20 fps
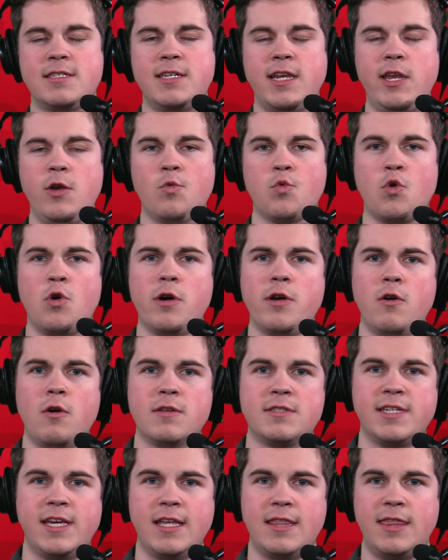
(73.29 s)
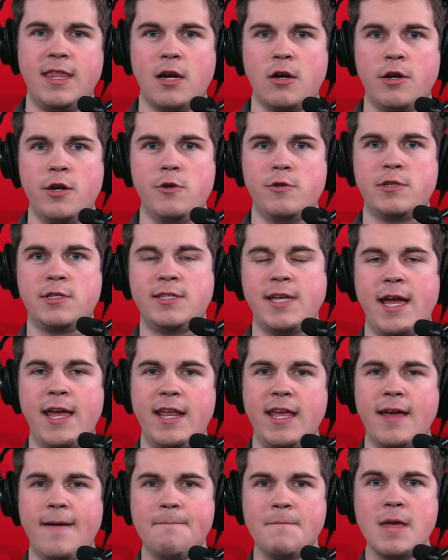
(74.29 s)
City Royals get their new
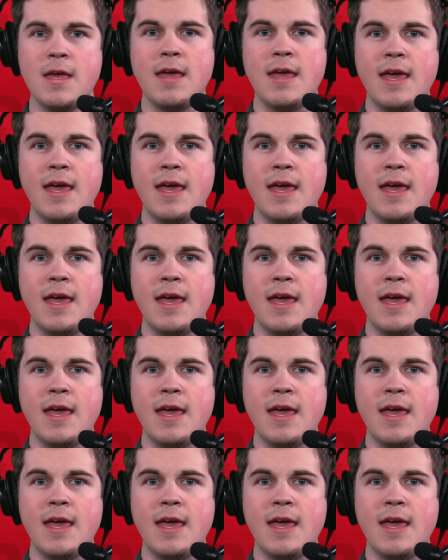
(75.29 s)
stadium,